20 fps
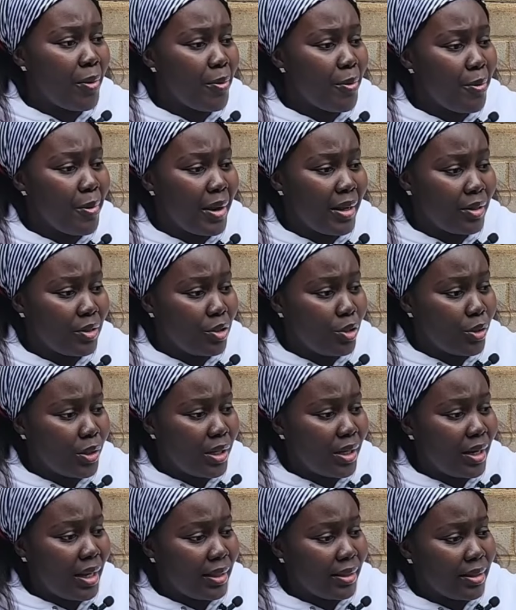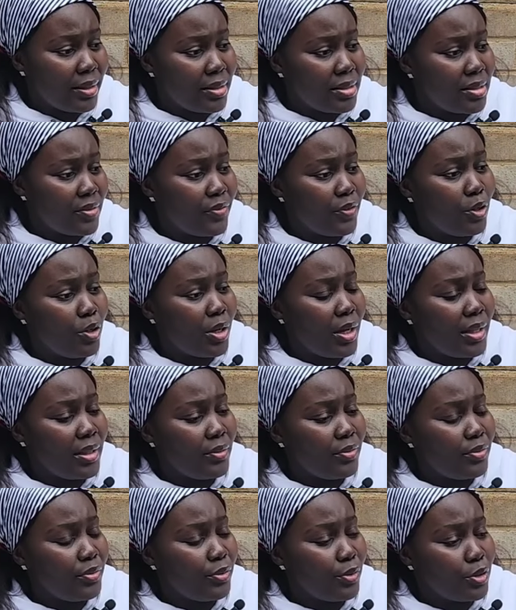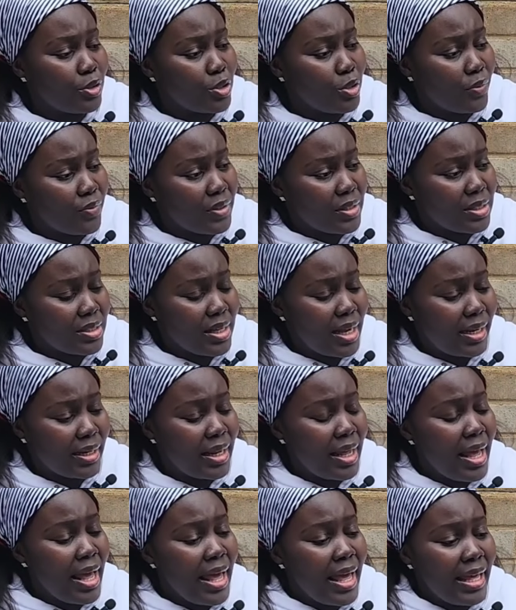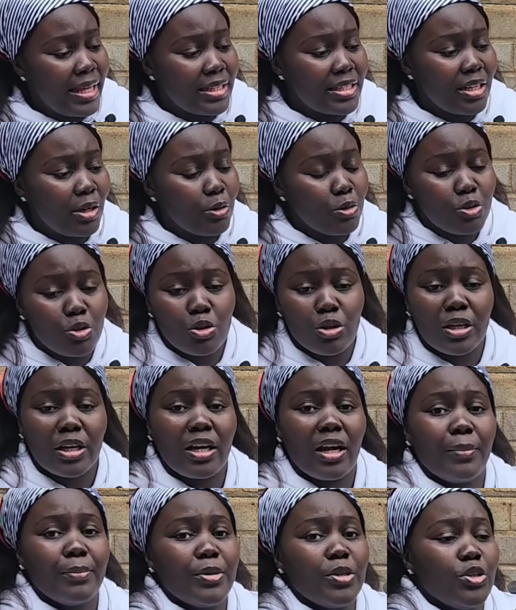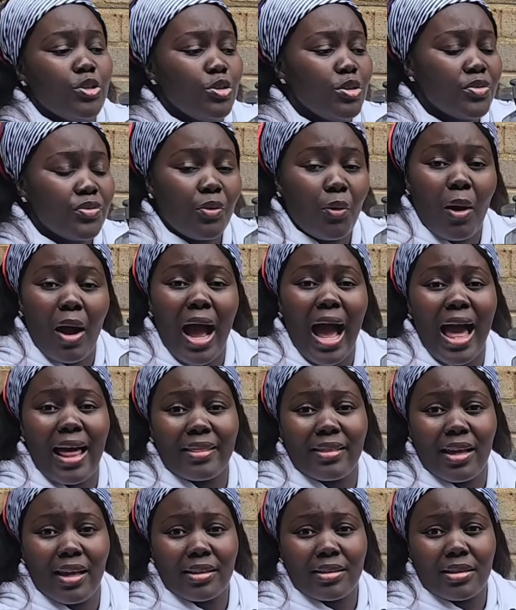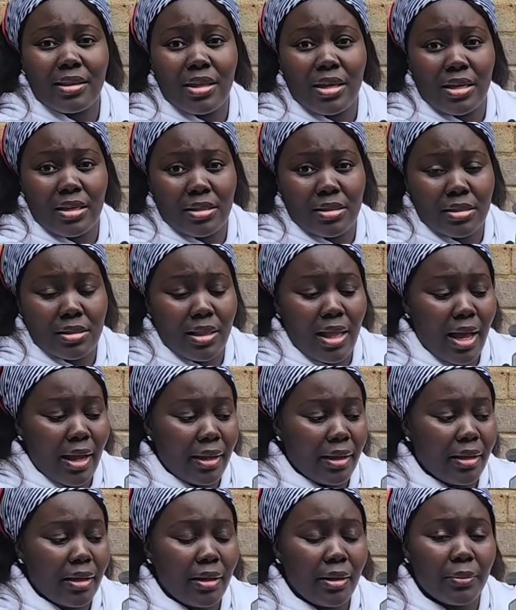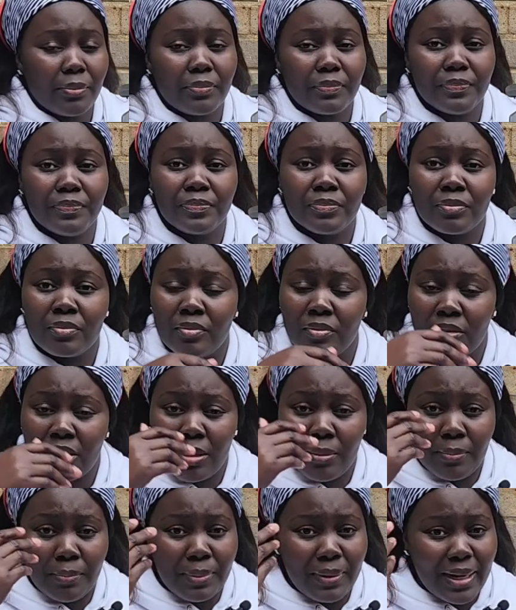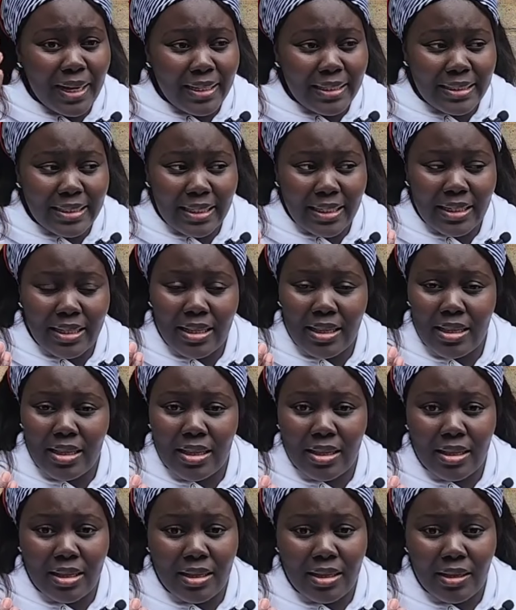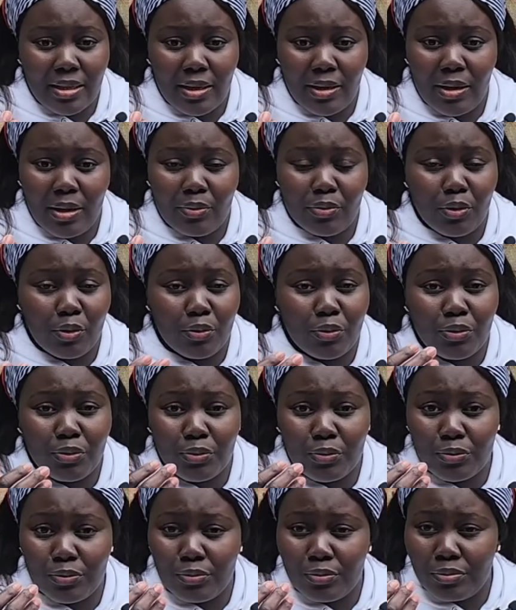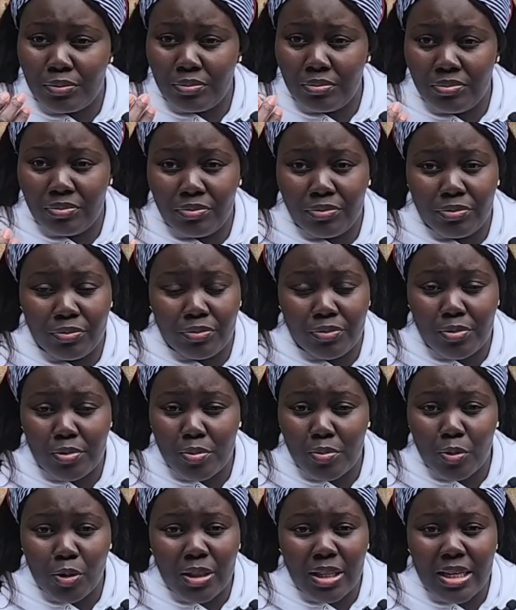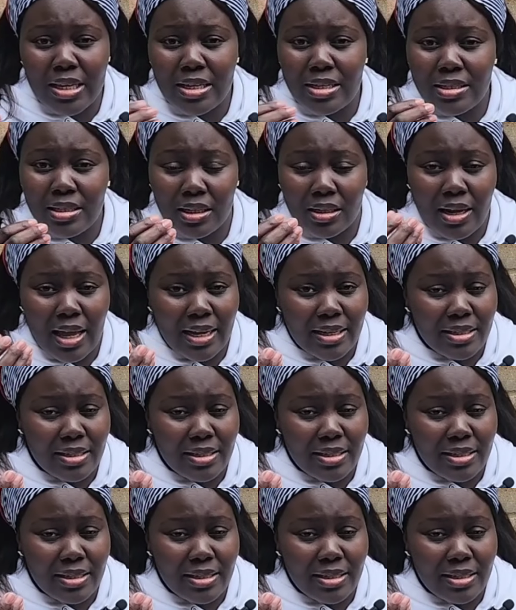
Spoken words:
when we were looking at this, if you look at the front of the side, it tells you it can be used for other things like blending for smoothies and